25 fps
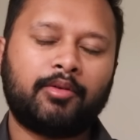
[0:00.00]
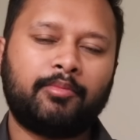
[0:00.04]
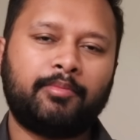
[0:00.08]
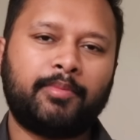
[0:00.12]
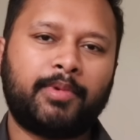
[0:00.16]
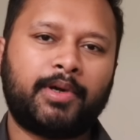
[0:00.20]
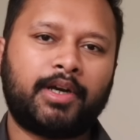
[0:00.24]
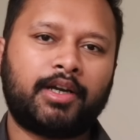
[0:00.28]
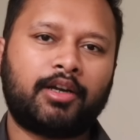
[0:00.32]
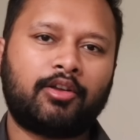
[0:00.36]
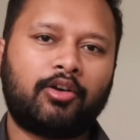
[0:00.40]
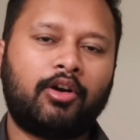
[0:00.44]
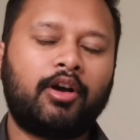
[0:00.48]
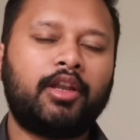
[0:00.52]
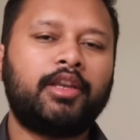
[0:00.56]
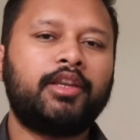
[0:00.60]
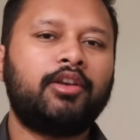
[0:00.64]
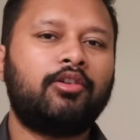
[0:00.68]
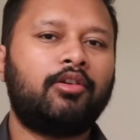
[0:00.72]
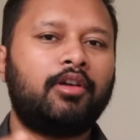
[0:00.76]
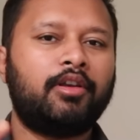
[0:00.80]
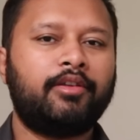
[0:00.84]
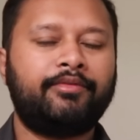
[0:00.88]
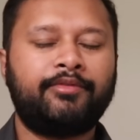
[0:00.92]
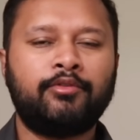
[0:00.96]
But all
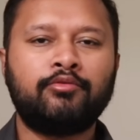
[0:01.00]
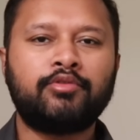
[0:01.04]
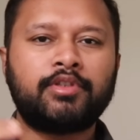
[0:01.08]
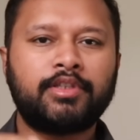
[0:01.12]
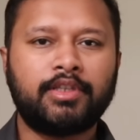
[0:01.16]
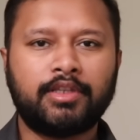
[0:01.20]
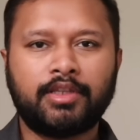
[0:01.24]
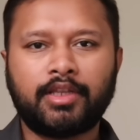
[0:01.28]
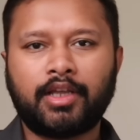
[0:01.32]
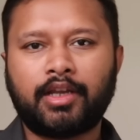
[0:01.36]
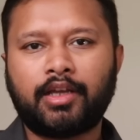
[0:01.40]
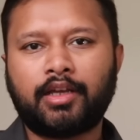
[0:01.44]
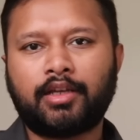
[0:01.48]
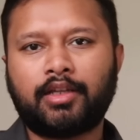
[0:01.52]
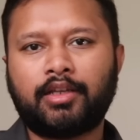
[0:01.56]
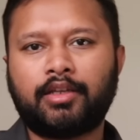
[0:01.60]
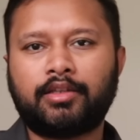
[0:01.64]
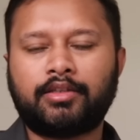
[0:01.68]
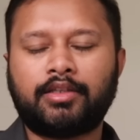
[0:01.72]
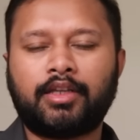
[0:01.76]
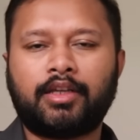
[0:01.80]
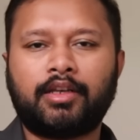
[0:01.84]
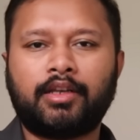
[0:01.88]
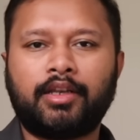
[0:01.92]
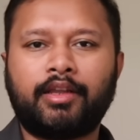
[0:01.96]
in all, if you see the
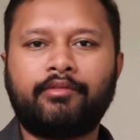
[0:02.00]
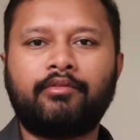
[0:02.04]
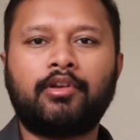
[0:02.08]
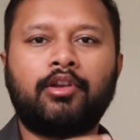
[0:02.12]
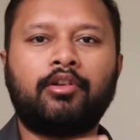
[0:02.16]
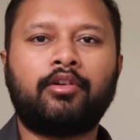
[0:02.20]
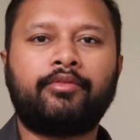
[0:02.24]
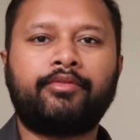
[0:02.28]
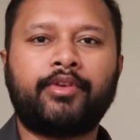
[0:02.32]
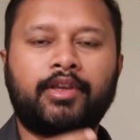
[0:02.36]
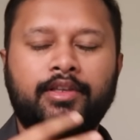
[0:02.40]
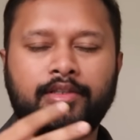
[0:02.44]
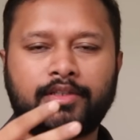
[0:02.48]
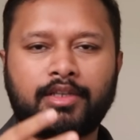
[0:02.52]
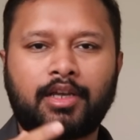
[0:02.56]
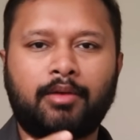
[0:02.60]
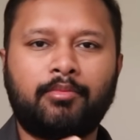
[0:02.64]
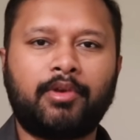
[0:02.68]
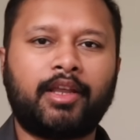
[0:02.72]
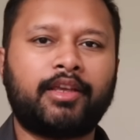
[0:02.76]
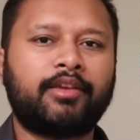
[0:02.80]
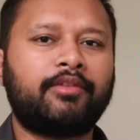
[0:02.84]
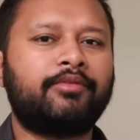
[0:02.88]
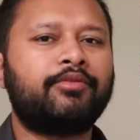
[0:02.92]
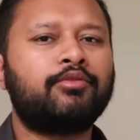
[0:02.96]
level of
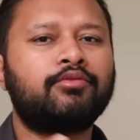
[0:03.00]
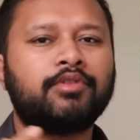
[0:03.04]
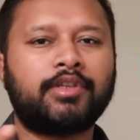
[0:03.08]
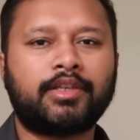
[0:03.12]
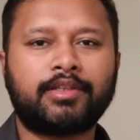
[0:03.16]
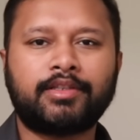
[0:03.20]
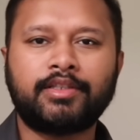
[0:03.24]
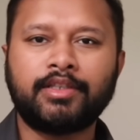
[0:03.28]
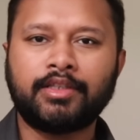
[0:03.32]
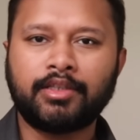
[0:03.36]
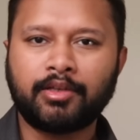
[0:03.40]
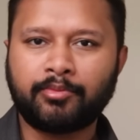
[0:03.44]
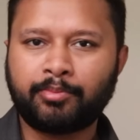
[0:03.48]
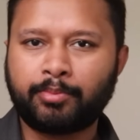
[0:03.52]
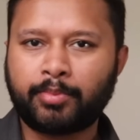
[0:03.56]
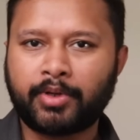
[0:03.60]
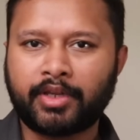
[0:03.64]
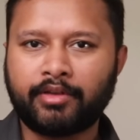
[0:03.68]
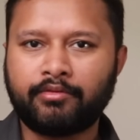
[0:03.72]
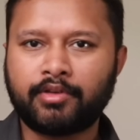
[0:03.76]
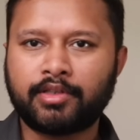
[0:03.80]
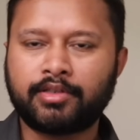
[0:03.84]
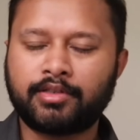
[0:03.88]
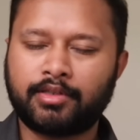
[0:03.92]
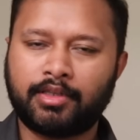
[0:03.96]
exam, like if you just see the
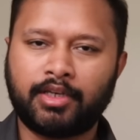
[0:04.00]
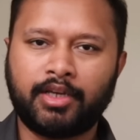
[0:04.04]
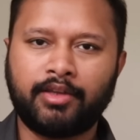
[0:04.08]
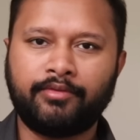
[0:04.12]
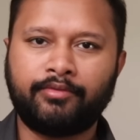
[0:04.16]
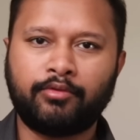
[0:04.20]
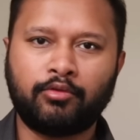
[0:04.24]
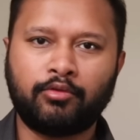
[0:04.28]
previous three,